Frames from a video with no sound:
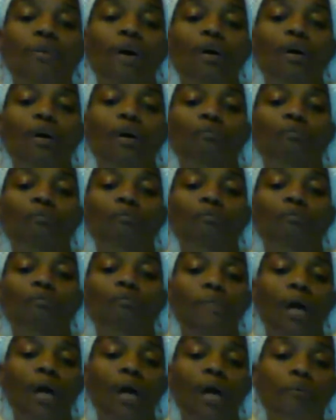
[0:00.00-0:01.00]

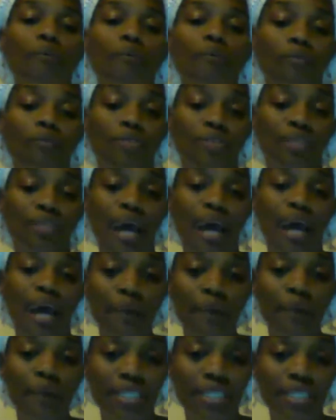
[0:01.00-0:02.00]
from
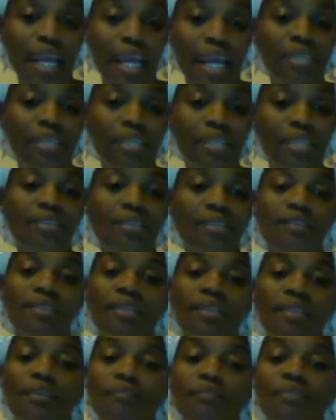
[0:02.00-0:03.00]
microscopic changes
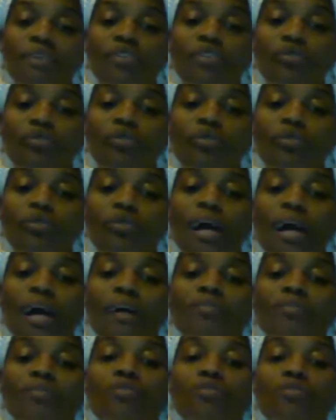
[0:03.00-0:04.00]
in individual
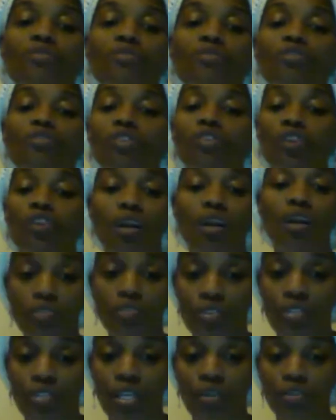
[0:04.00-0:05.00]
neurons to
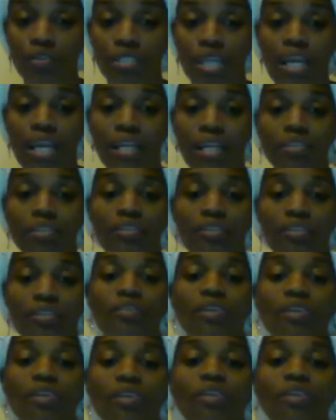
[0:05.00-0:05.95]
larger scale changes,